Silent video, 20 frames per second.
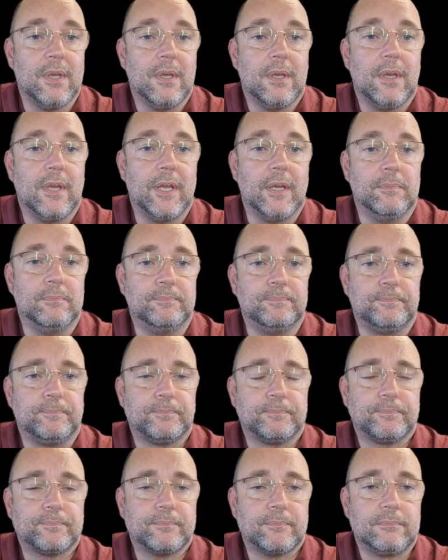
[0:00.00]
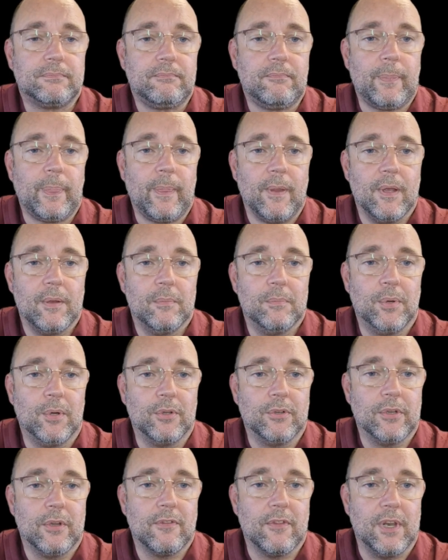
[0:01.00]

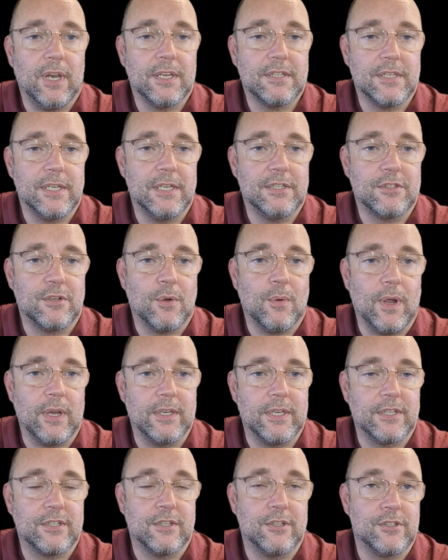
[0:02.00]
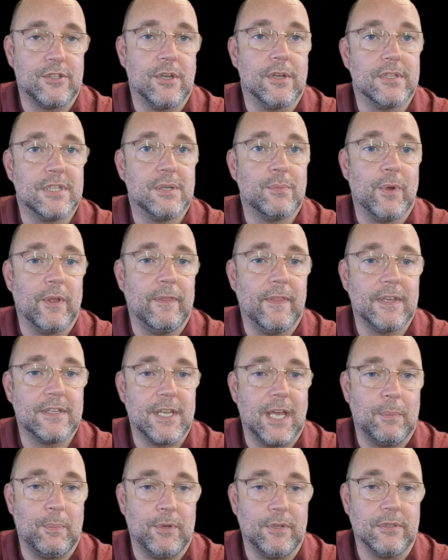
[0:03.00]
But nonetheless, it is quite disconcerting when
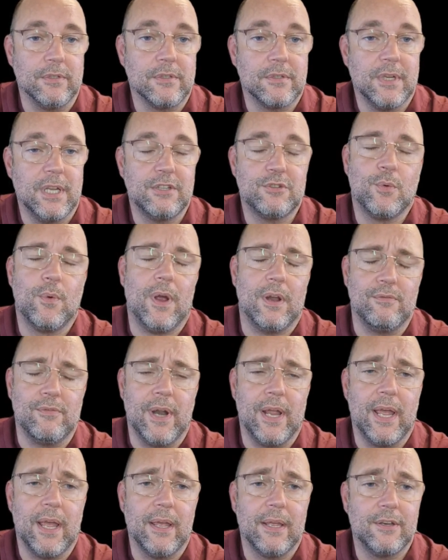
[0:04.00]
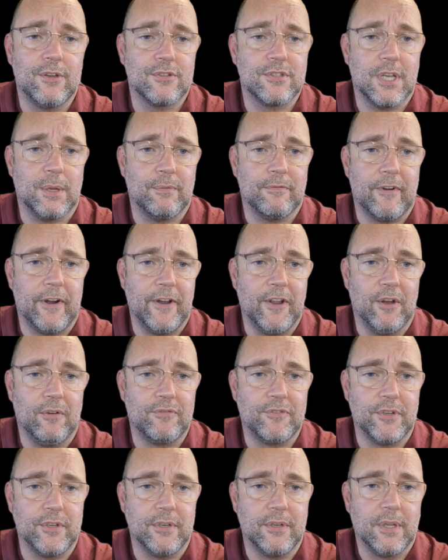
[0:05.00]
this happens. It's quite rare, it doesn't happen very
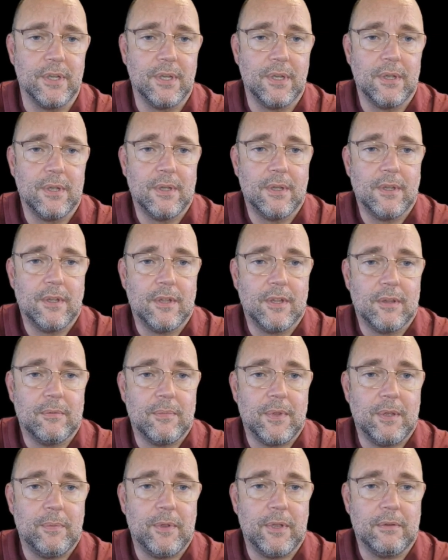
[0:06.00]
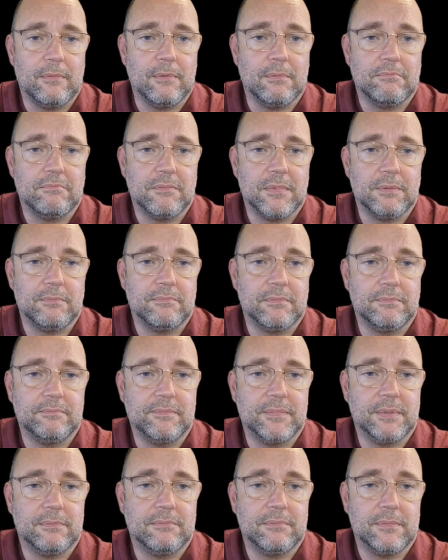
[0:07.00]
often. Maybe
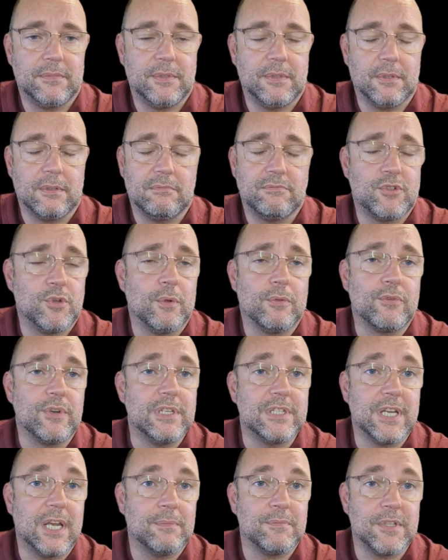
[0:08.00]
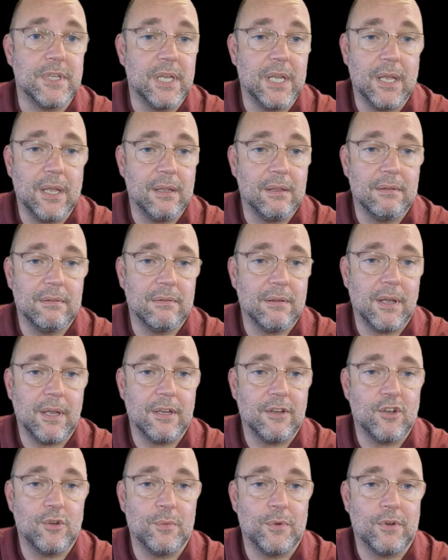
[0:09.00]
2 or 3 times a year
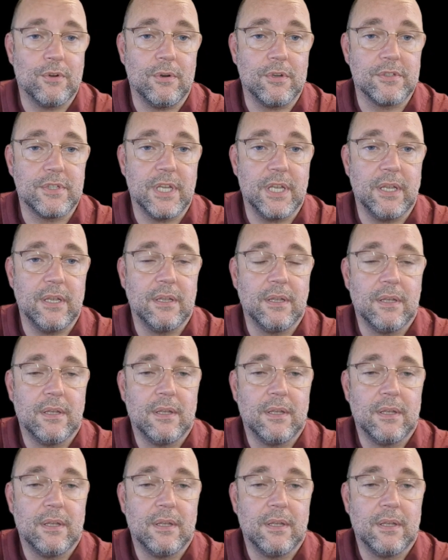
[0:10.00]
I come across it.